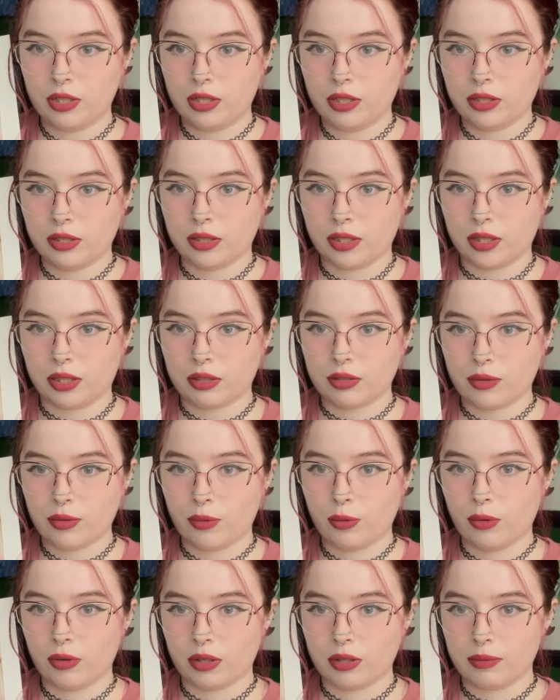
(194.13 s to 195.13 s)
like
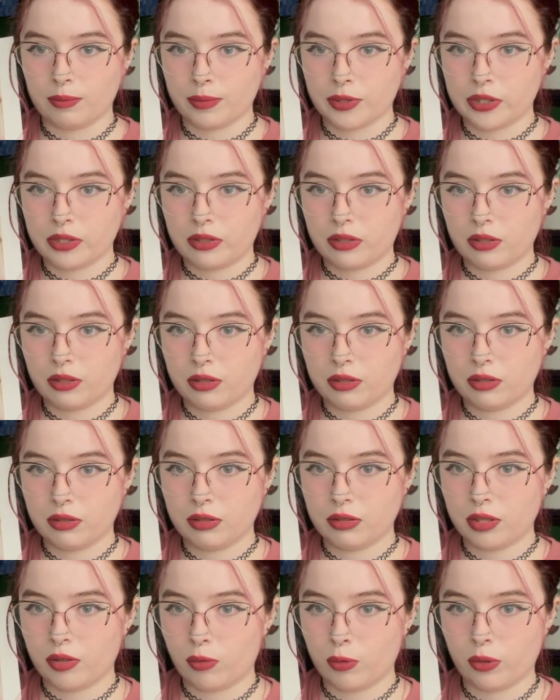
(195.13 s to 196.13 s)
orbs,
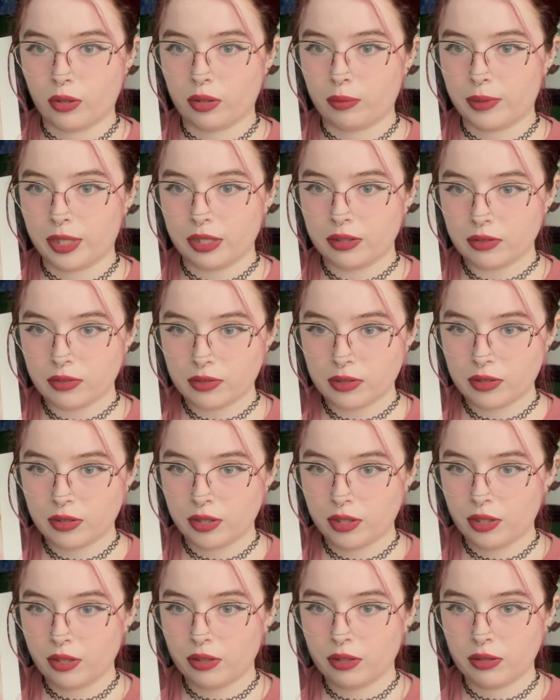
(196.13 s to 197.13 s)
ornaments,
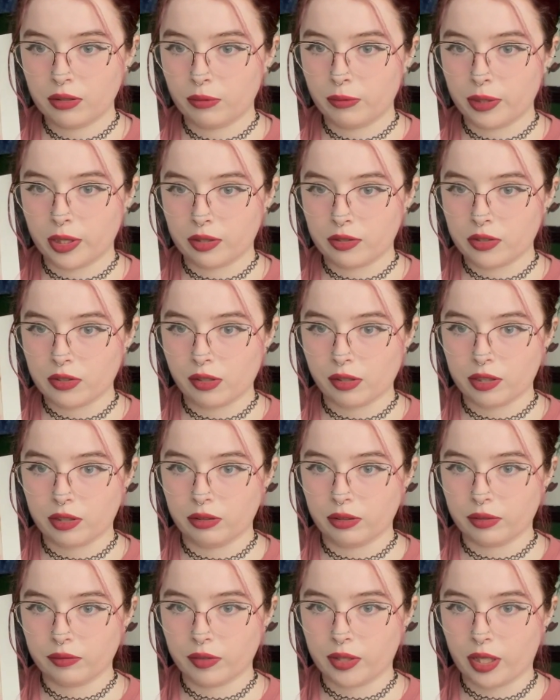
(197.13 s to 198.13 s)
weird
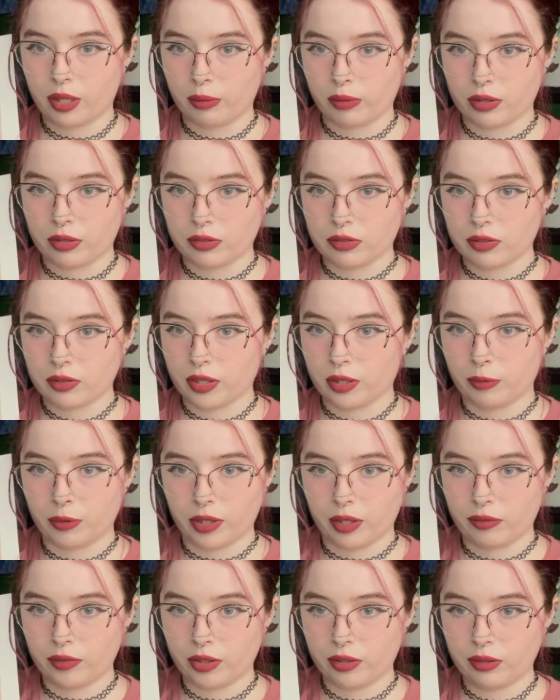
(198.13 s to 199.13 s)
succulent flowers, like
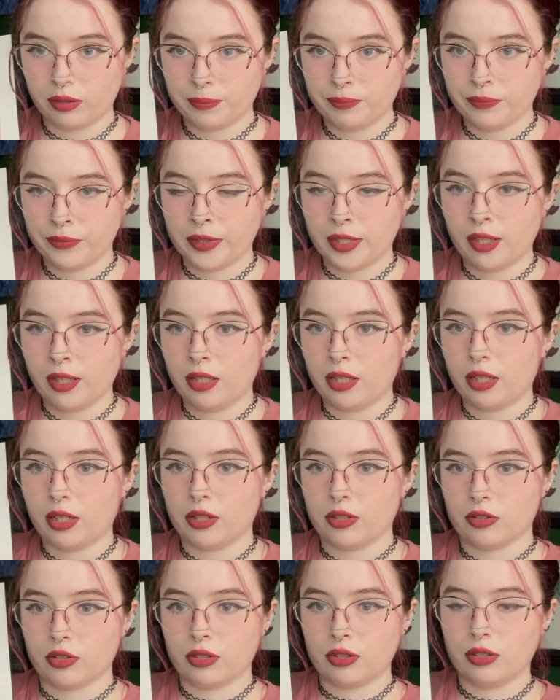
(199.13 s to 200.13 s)
whatever,
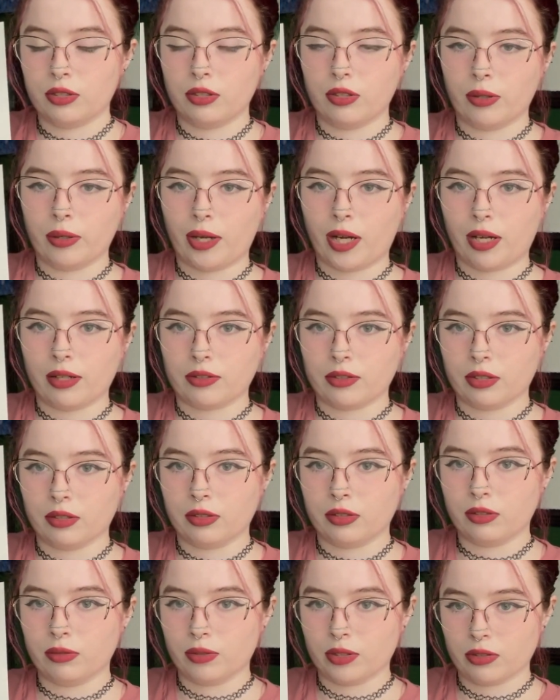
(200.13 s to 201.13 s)
and you had to
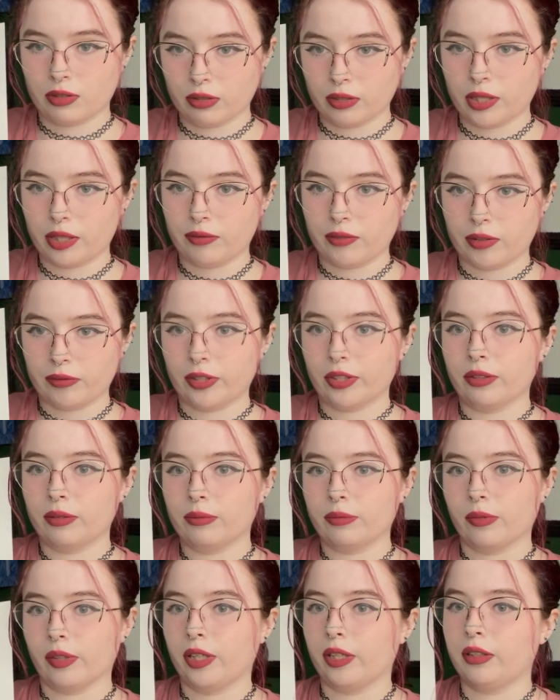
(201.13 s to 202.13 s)
do a still life of it,
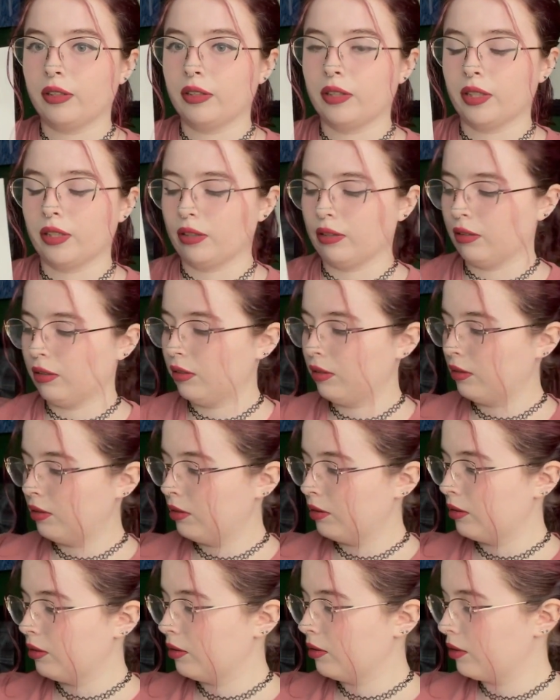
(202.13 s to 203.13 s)
right? And
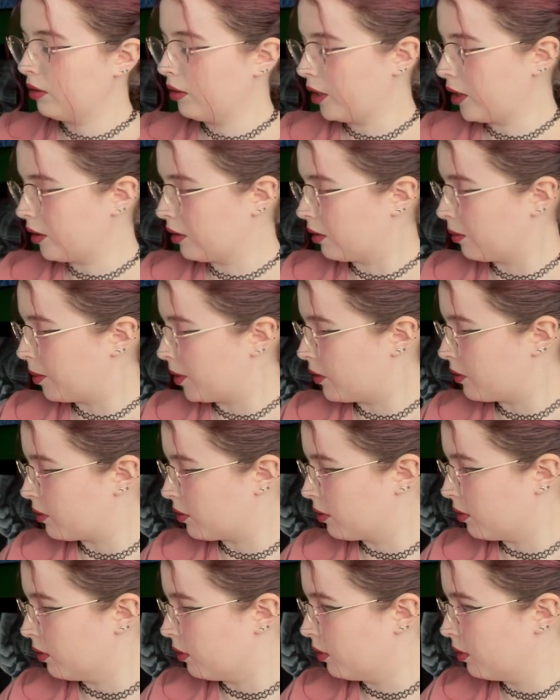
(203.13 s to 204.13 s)
colored
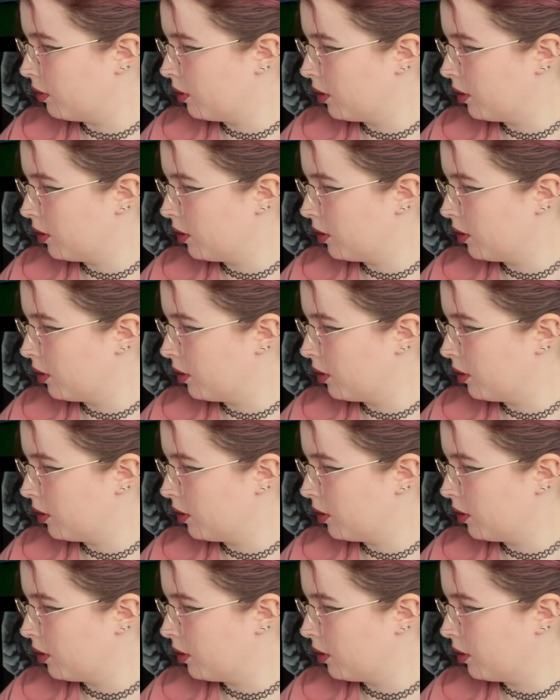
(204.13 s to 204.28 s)
pencil.